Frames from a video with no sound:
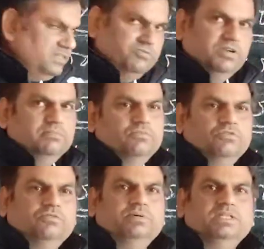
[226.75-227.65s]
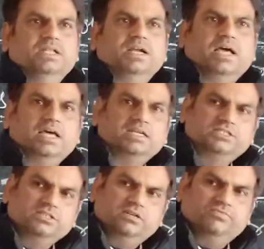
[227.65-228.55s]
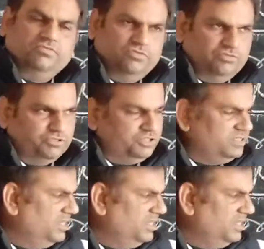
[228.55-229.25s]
will move in the direction of force.